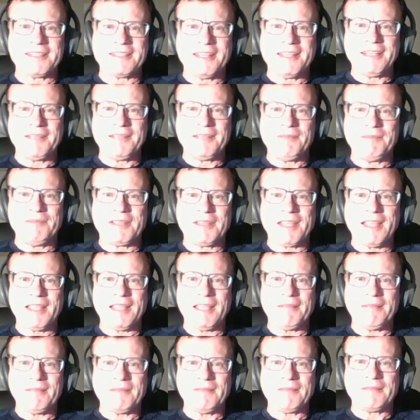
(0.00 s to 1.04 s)
and he
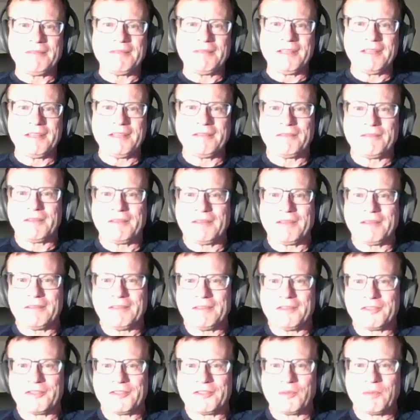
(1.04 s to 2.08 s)
became the
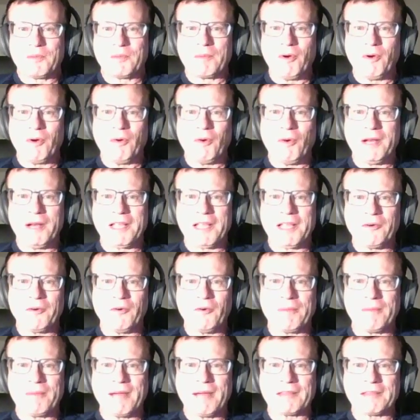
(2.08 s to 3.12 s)
Super Bowl winning
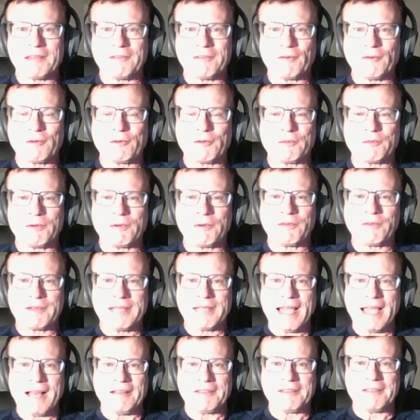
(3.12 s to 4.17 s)
quarterback, the first one for
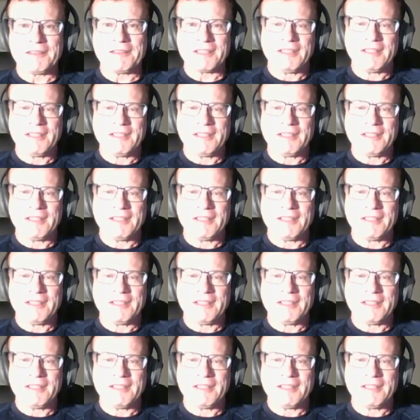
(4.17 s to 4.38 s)
Dallas,